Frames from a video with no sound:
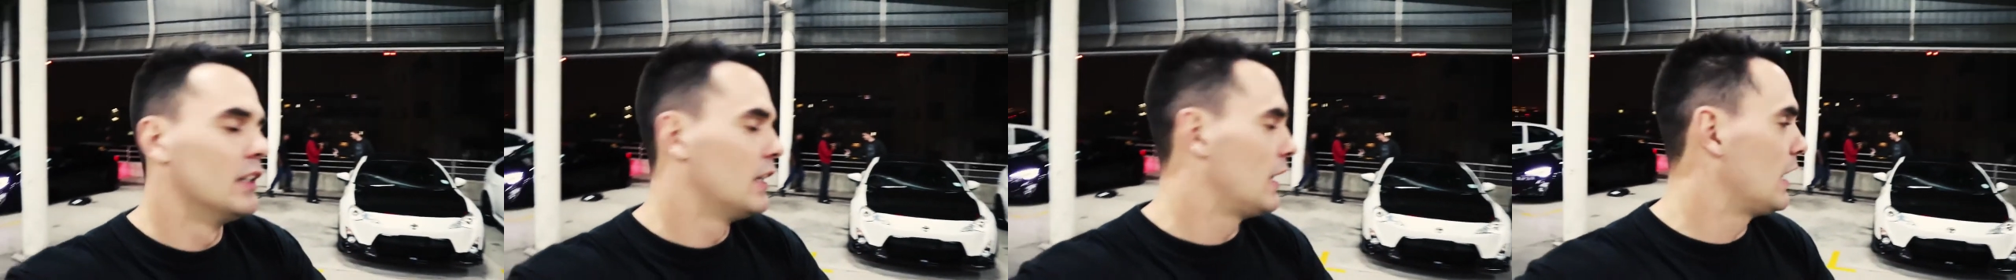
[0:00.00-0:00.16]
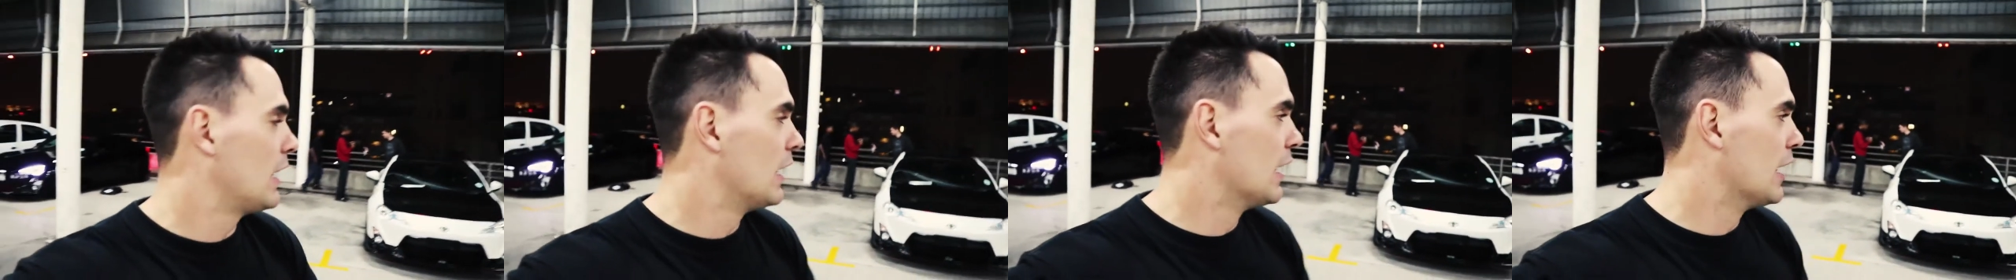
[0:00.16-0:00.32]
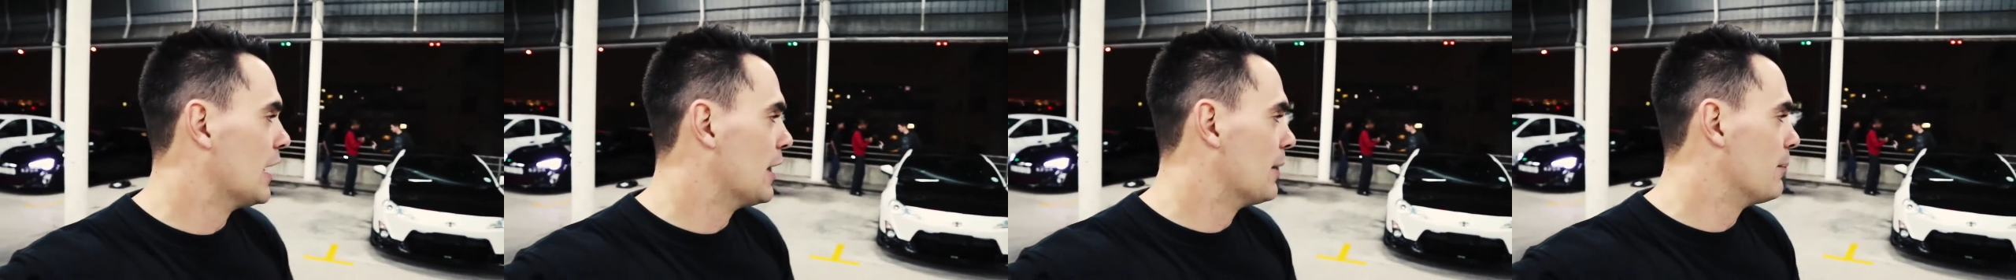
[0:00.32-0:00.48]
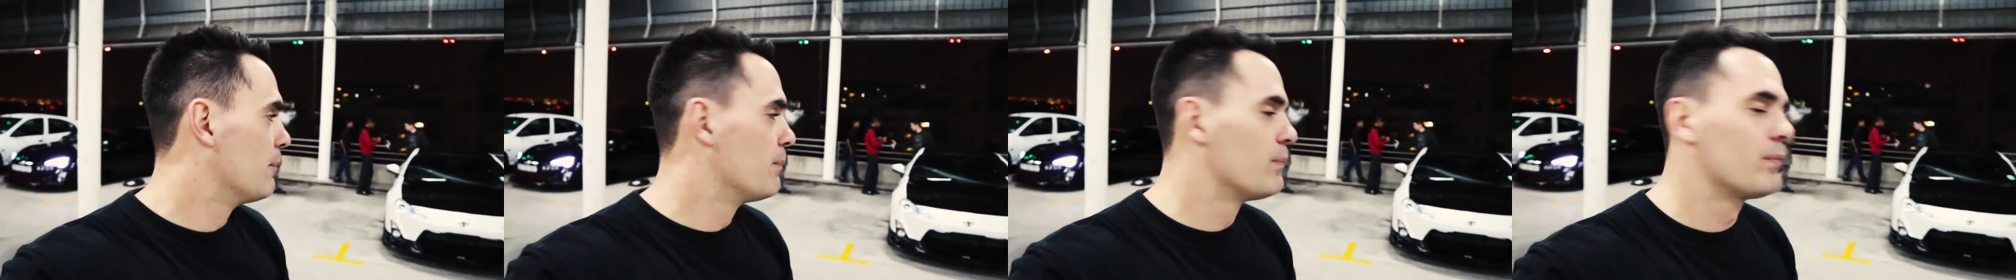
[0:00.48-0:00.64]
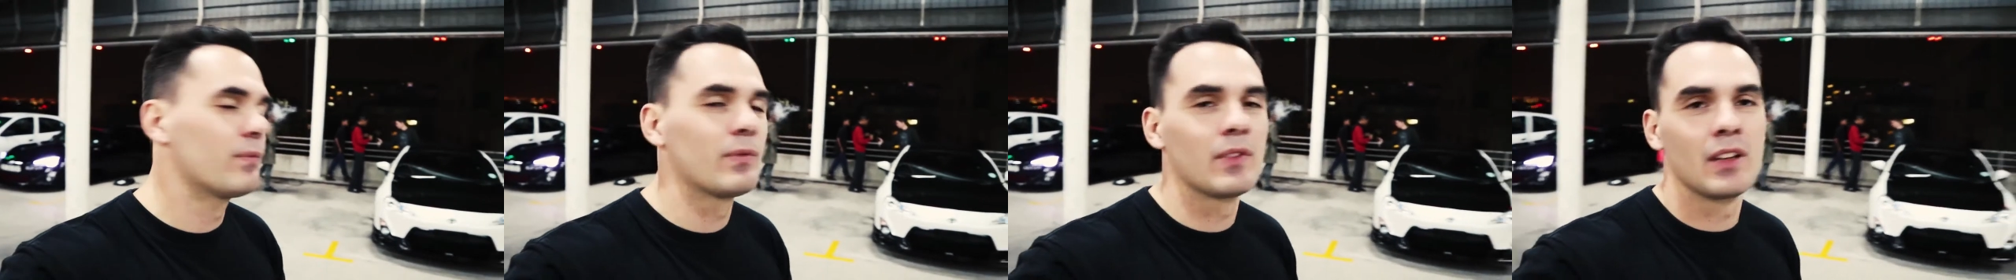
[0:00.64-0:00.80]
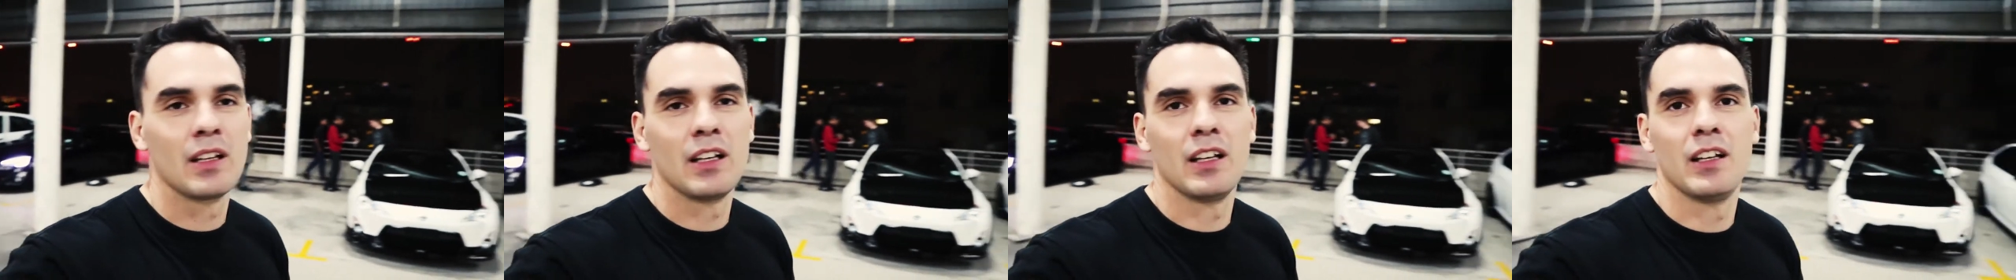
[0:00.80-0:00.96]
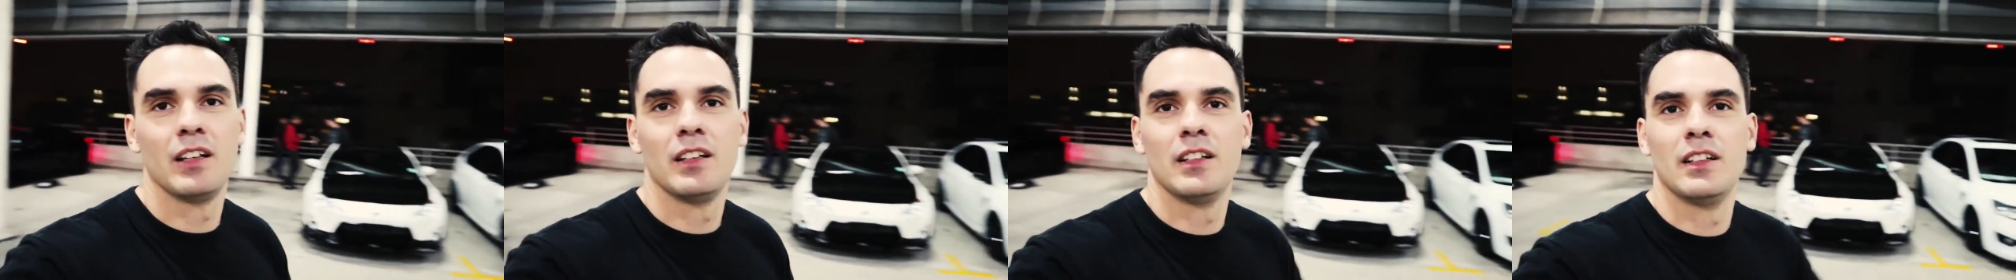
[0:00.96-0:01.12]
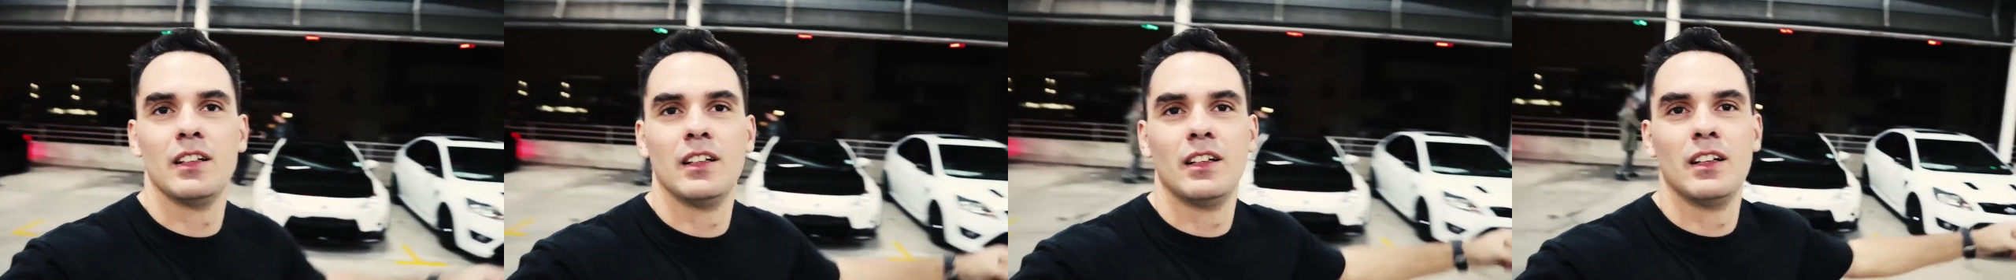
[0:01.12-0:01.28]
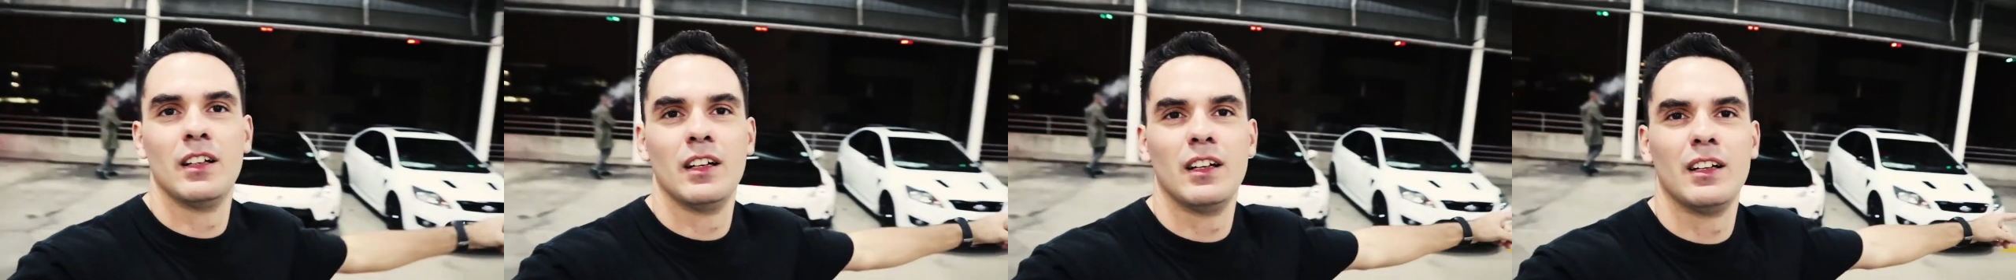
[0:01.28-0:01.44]

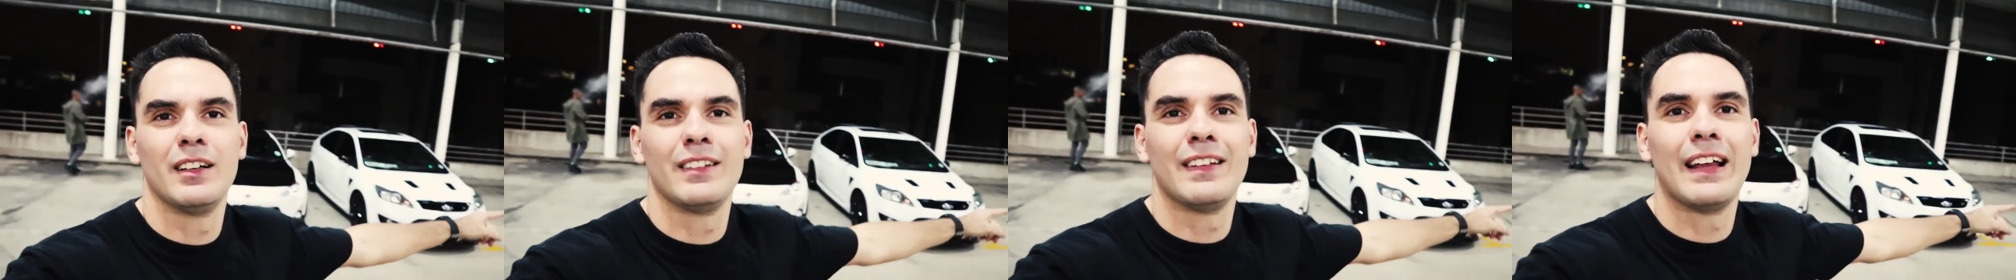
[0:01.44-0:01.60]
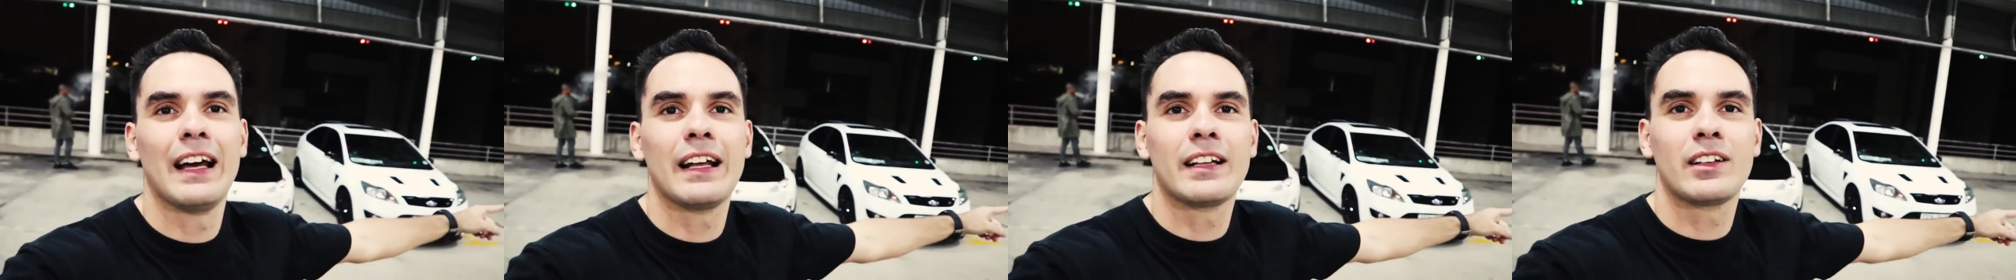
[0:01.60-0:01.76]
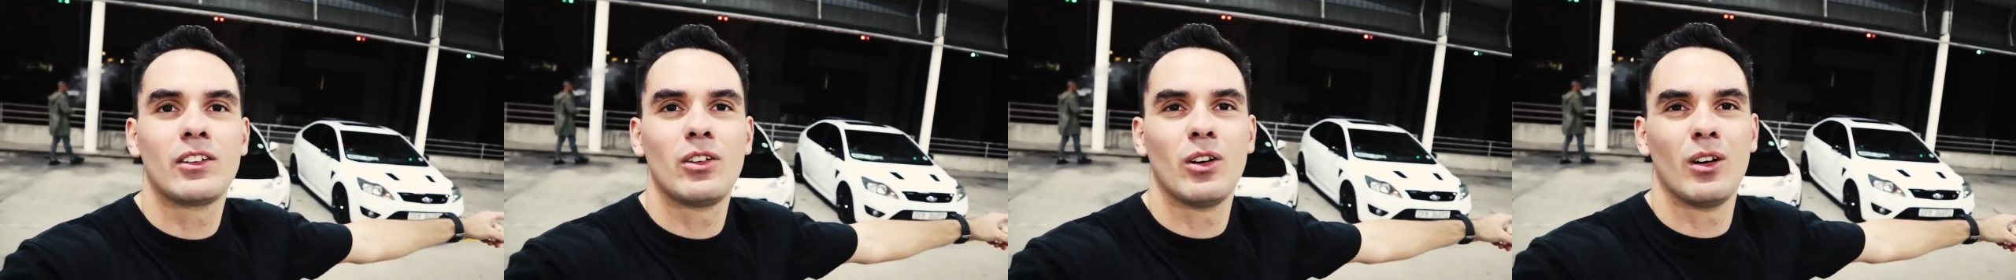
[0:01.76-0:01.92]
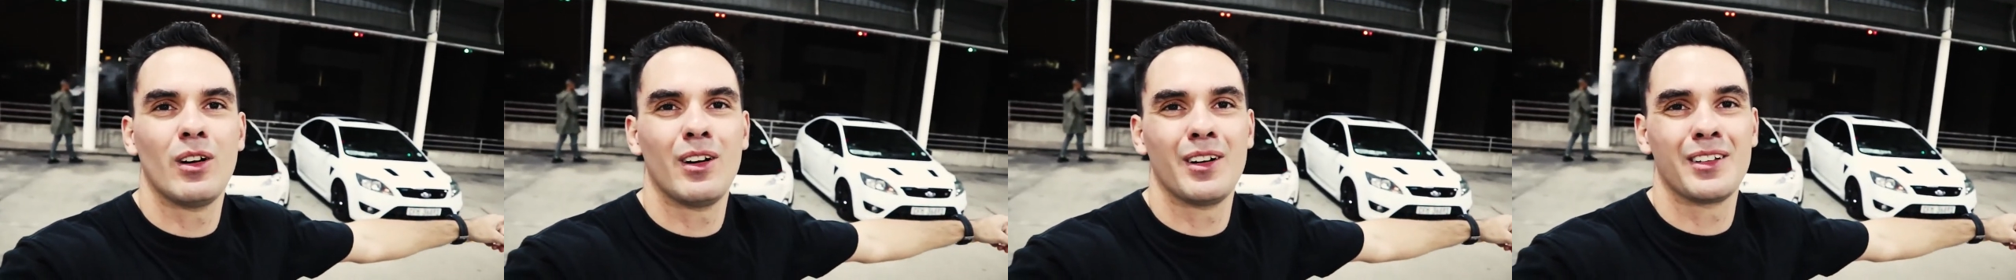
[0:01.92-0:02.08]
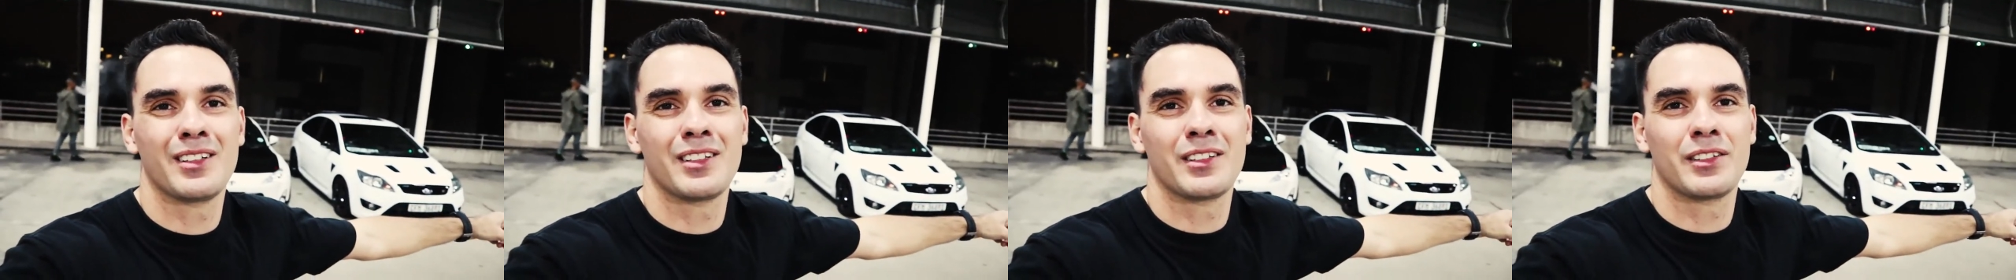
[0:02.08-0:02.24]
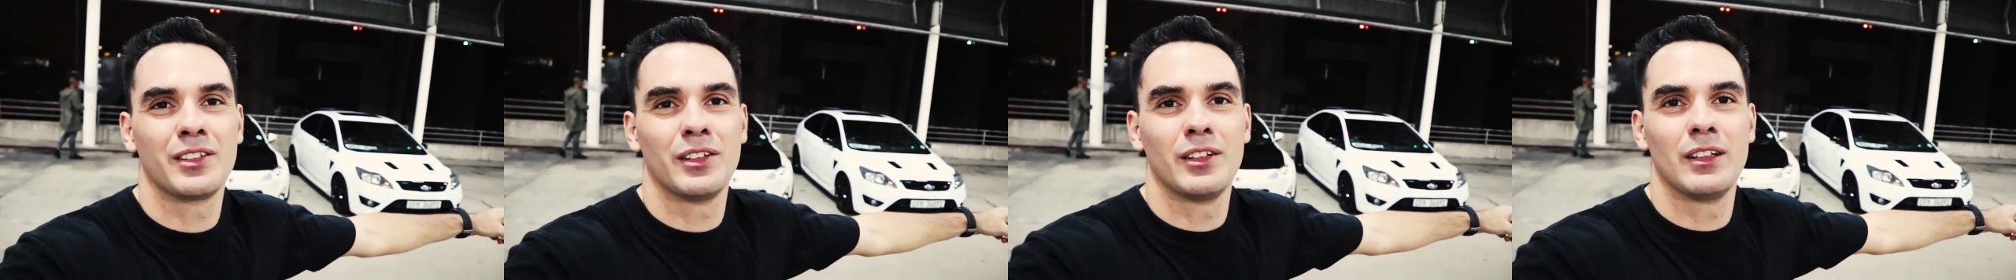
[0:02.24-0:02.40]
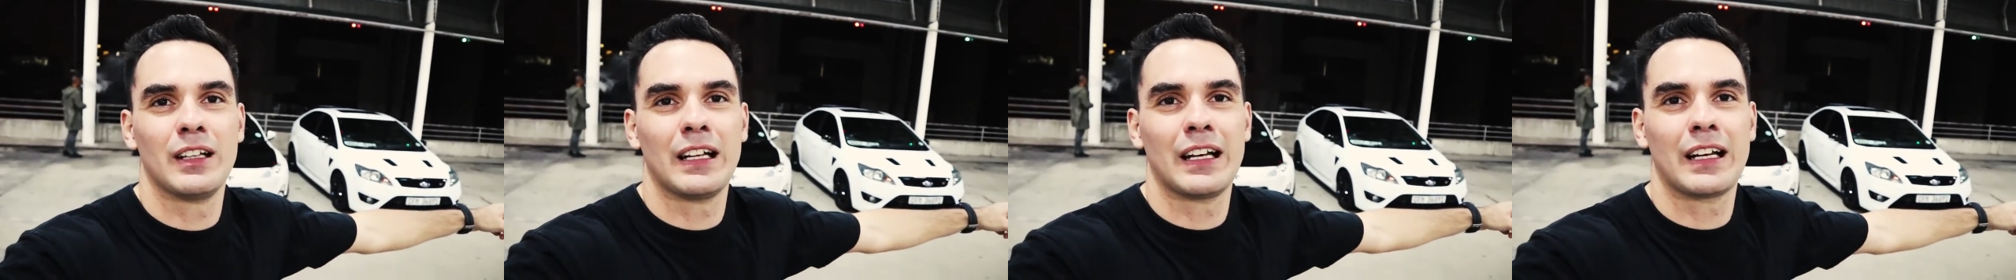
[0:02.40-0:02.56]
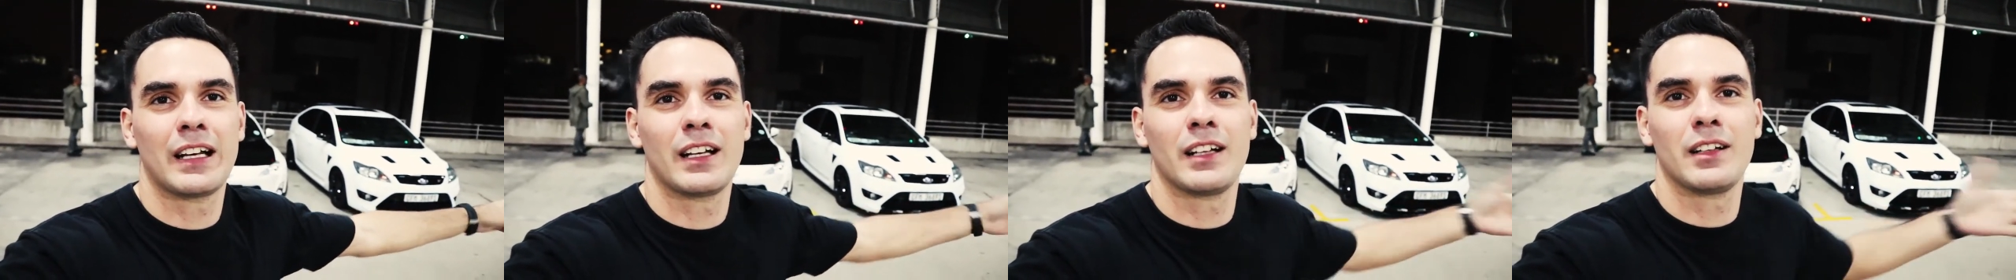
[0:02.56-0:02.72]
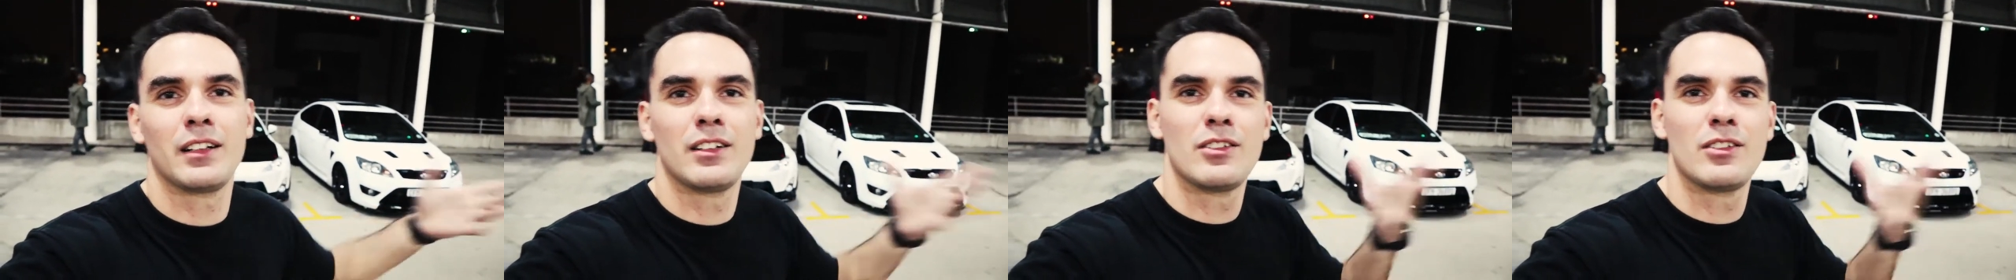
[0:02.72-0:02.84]
That car is still like